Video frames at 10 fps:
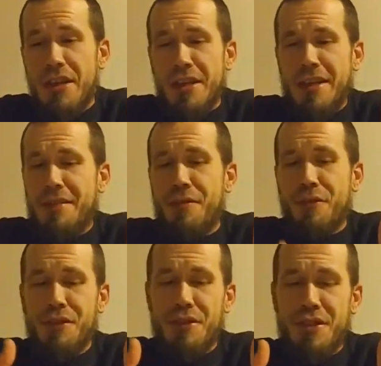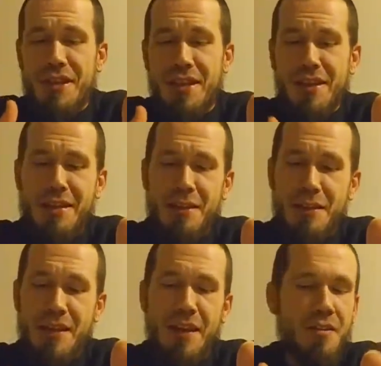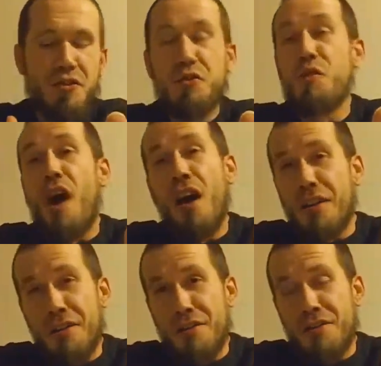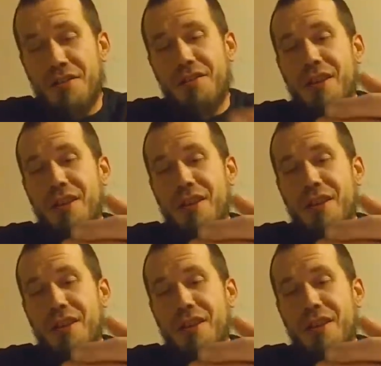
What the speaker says: if you get to saying anything too honest, they